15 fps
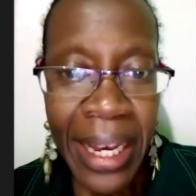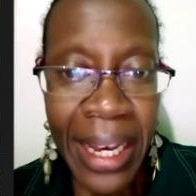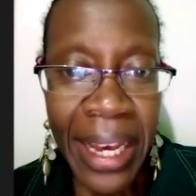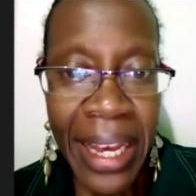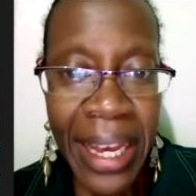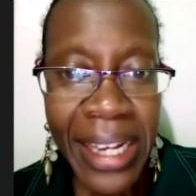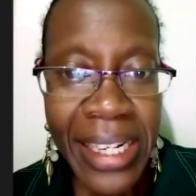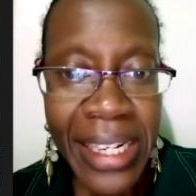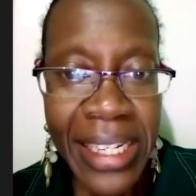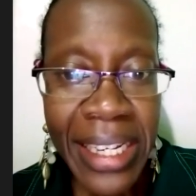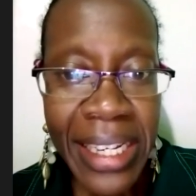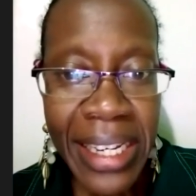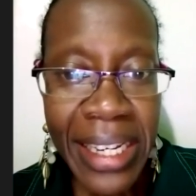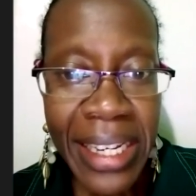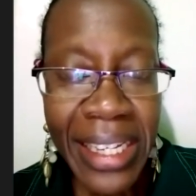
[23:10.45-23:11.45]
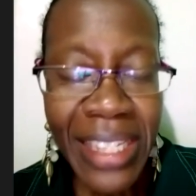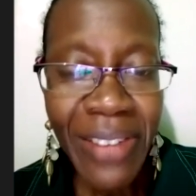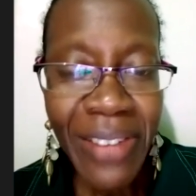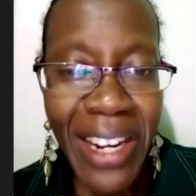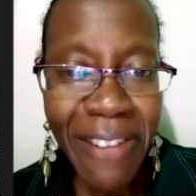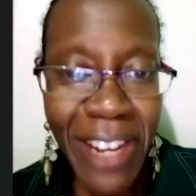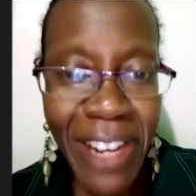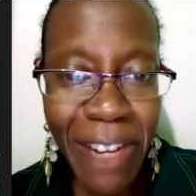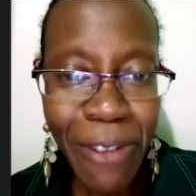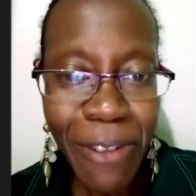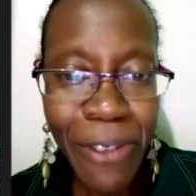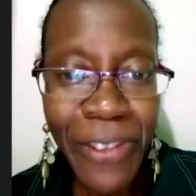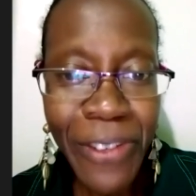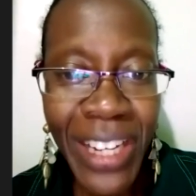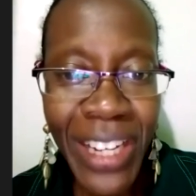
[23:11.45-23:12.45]
And it's very, very
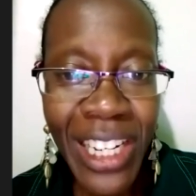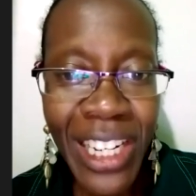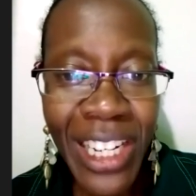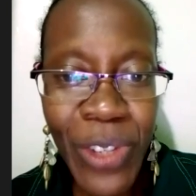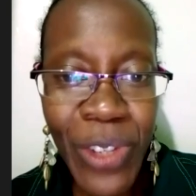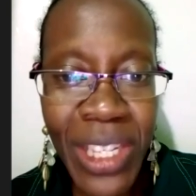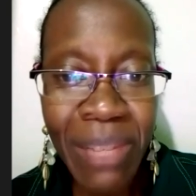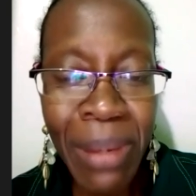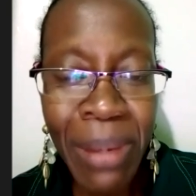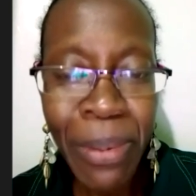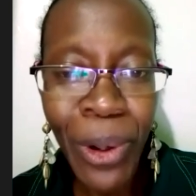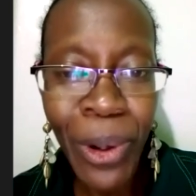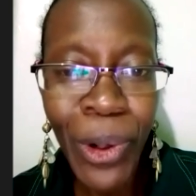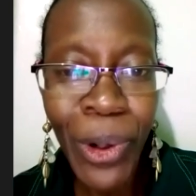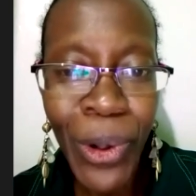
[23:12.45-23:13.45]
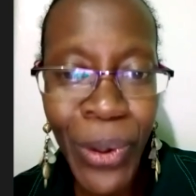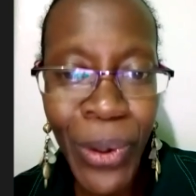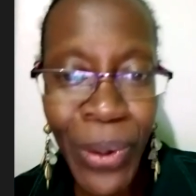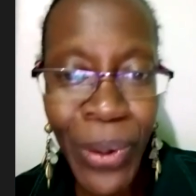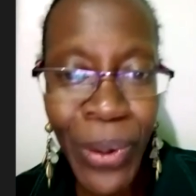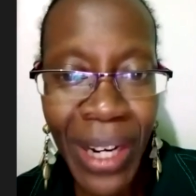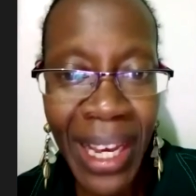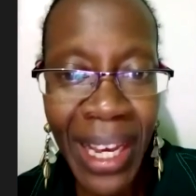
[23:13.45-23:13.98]
fulfilling to see people grow